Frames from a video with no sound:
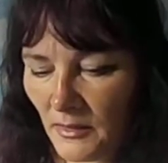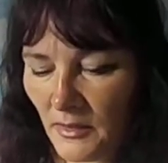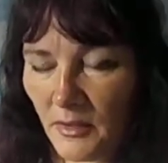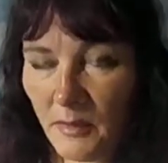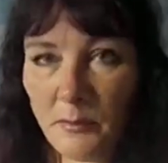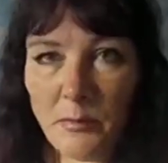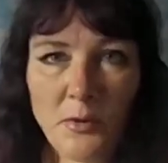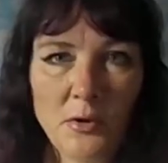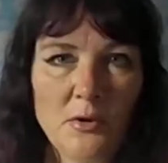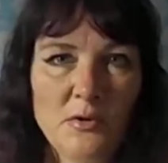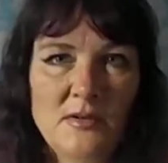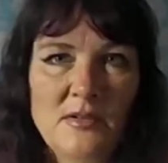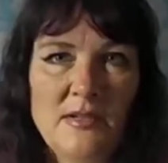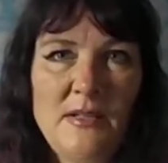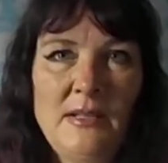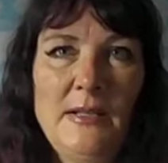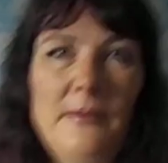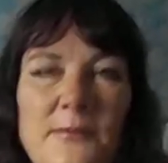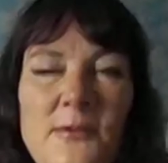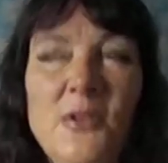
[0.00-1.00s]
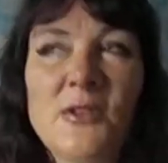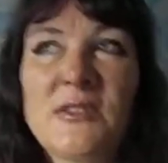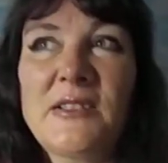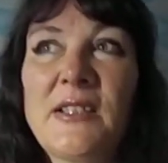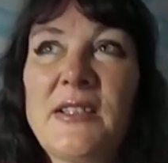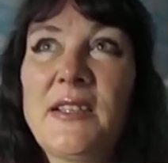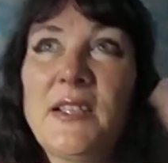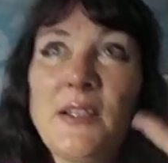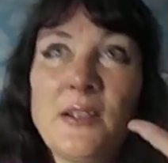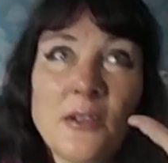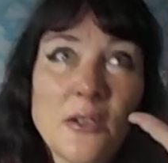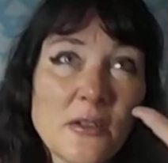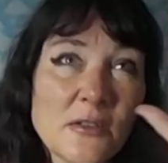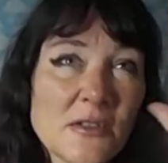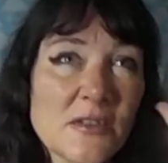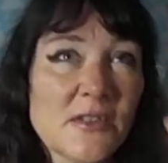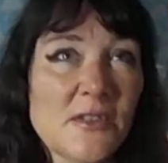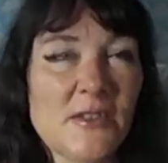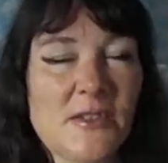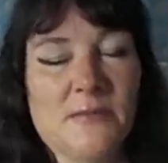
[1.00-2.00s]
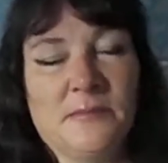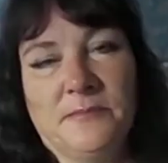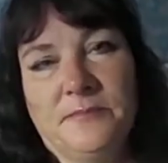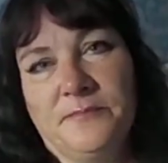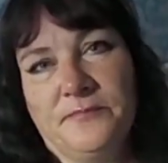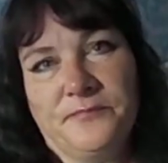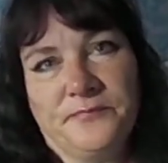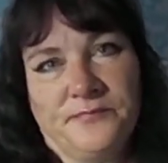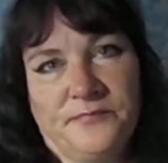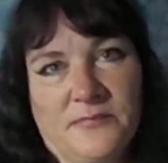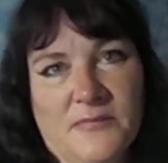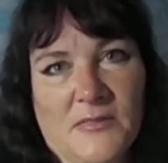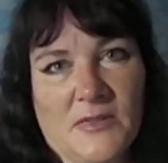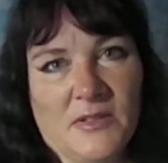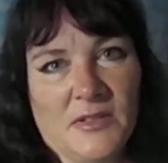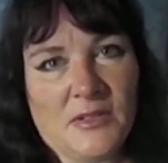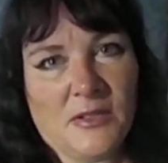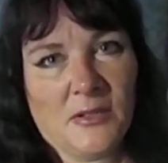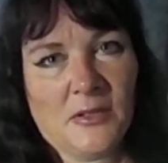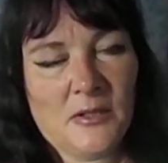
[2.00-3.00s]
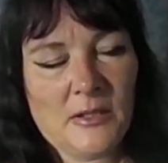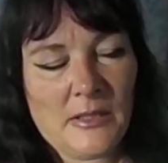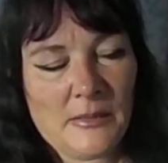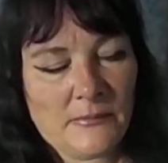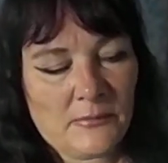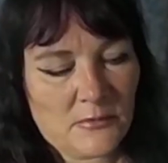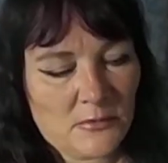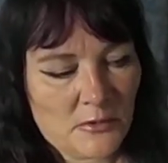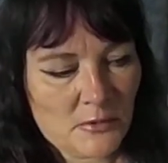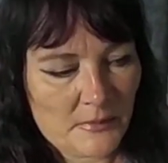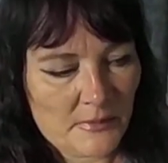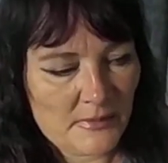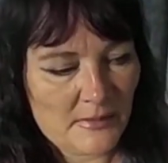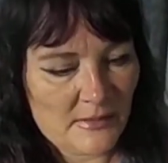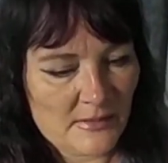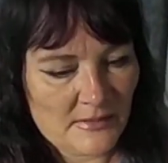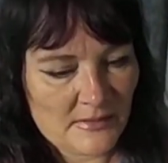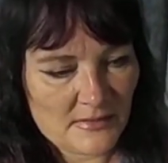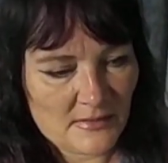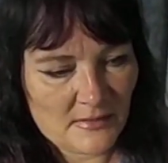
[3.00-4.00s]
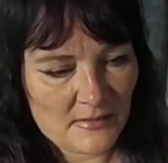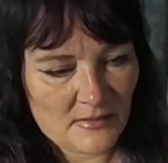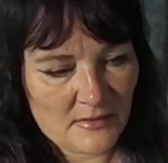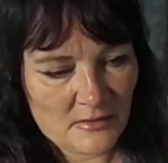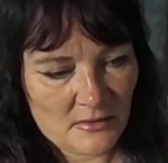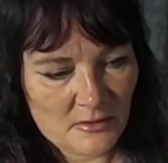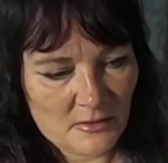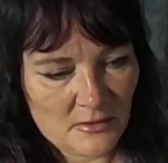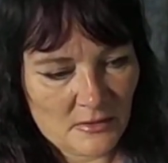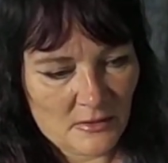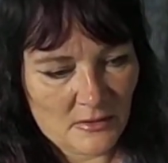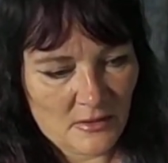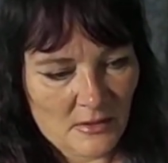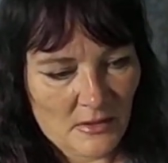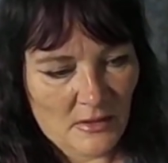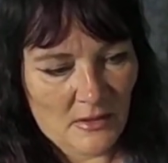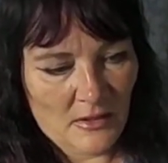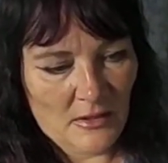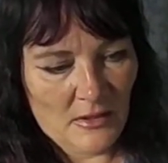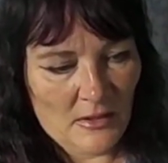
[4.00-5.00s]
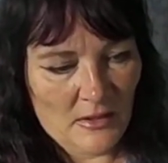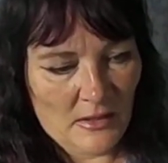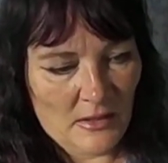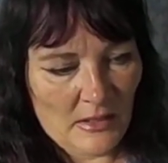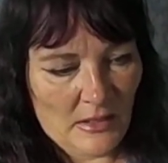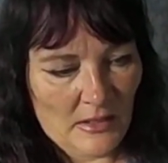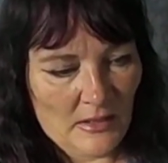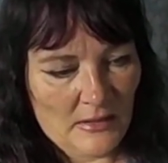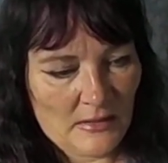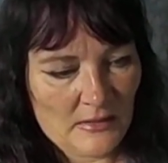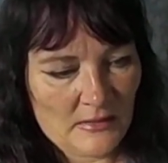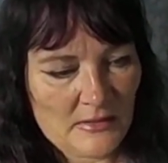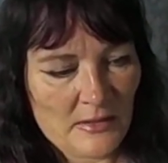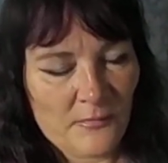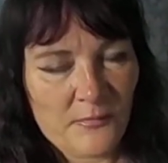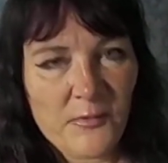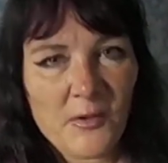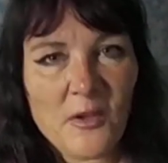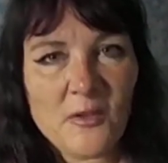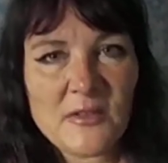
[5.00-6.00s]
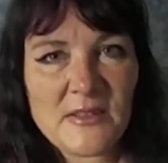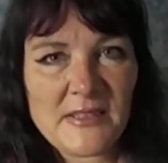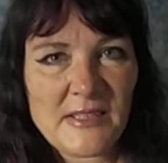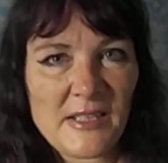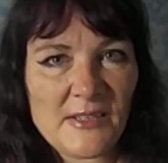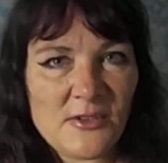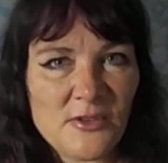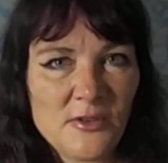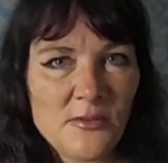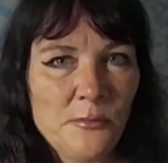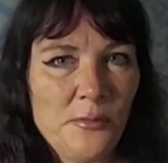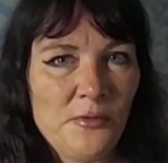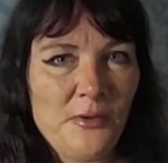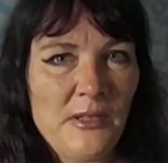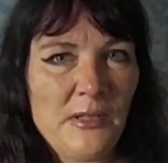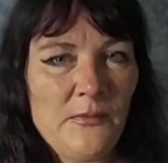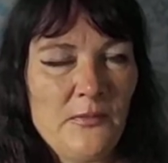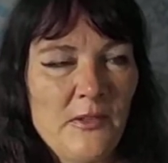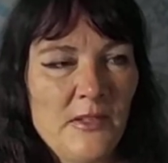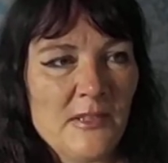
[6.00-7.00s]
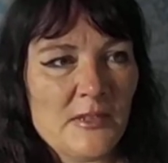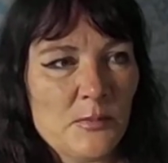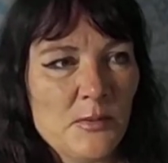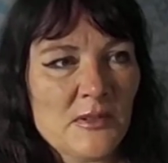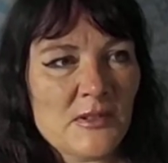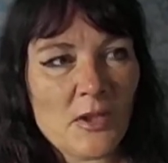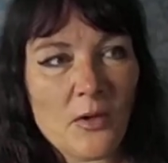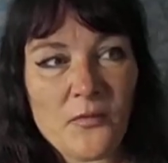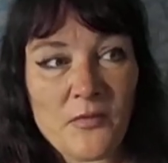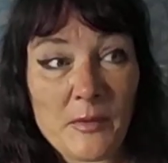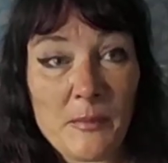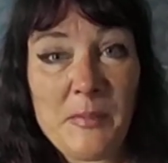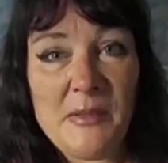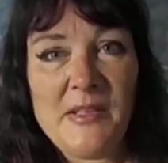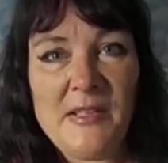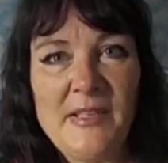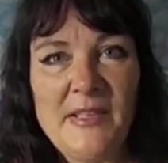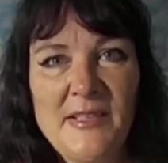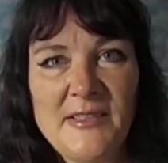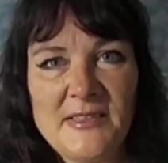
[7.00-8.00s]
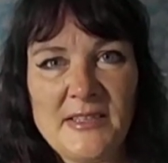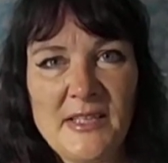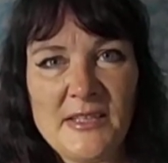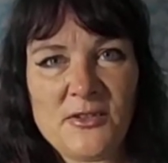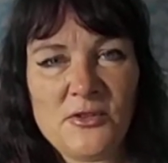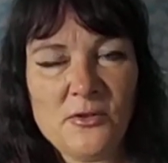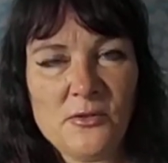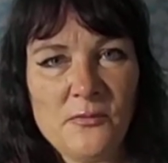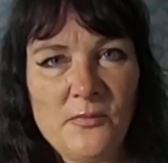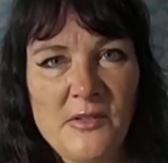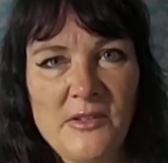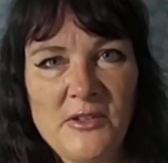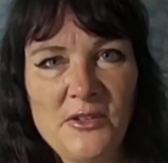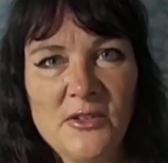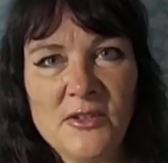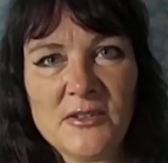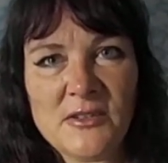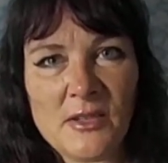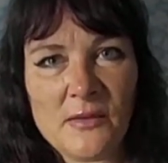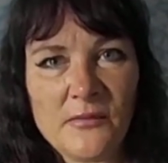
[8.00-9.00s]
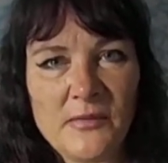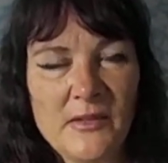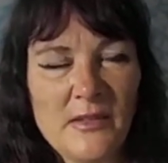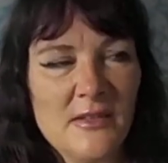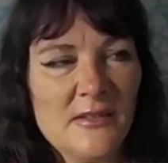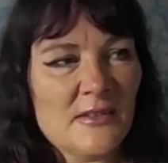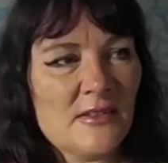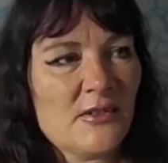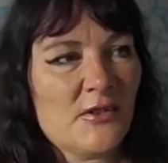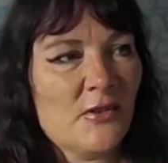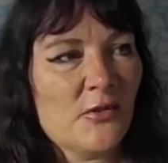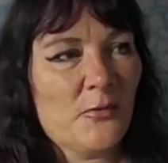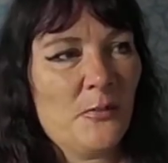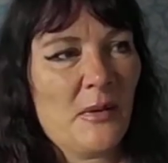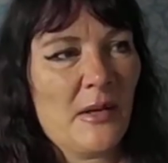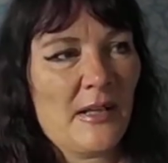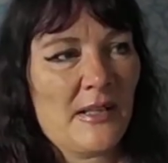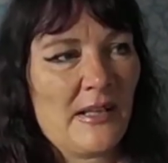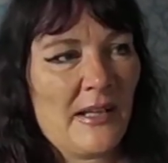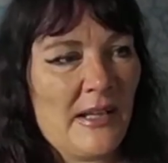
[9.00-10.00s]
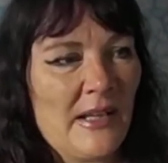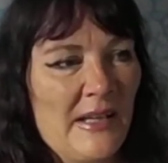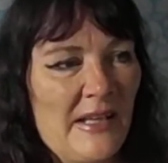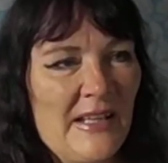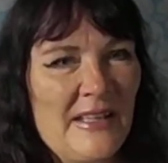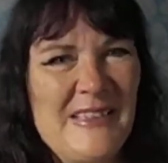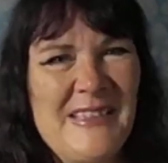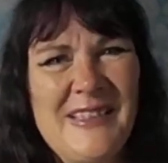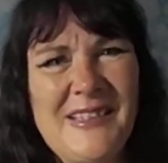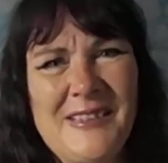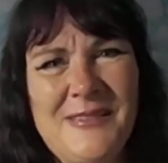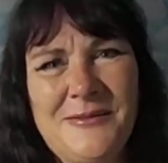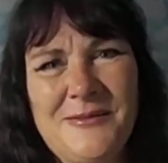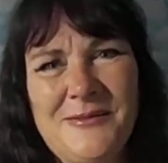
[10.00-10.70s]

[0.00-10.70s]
But I've got to think long term. So I'm doing this. So the vlogs that I'd done previous was of the place. I took videos of it and stuff, but I can't edit it.